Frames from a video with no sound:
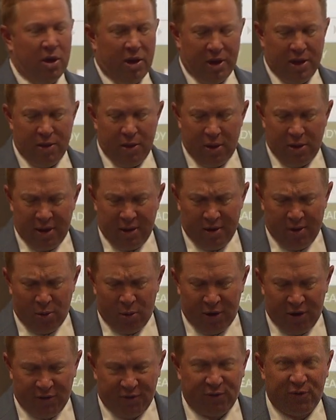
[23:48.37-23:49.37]
in
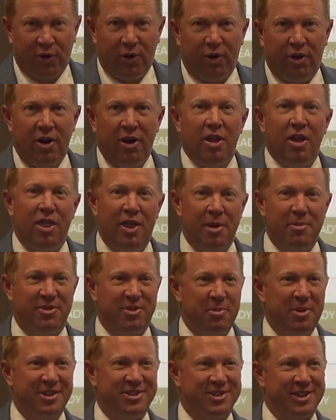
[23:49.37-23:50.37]
order for them
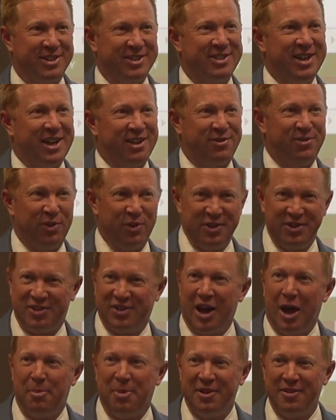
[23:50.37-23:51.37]
to be successful in
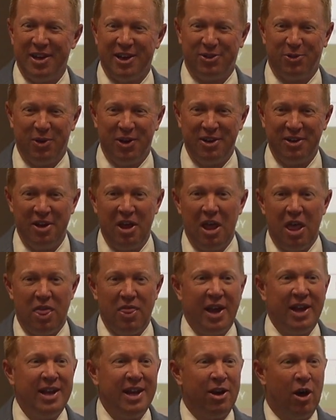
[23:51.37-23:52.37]
stopping that trend,
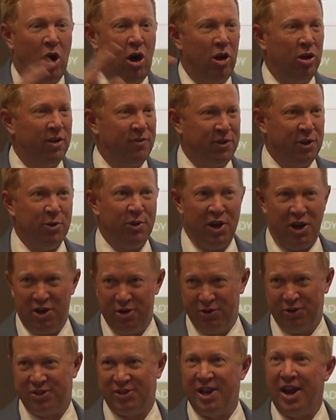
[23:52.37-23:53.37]
they need all of you to
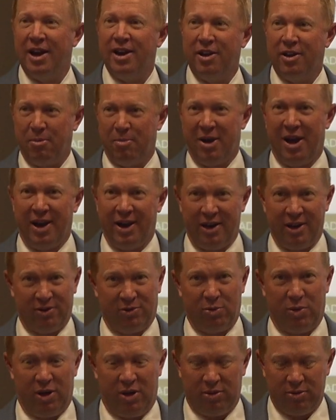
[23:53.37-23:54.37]
understand and to buy in
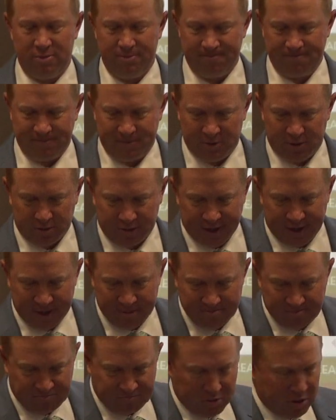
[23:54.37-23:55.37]
as well. Okay,
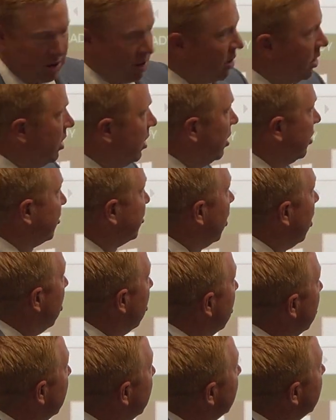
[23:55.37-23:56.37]

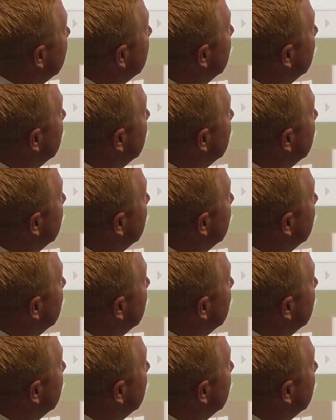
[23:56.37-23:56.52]
so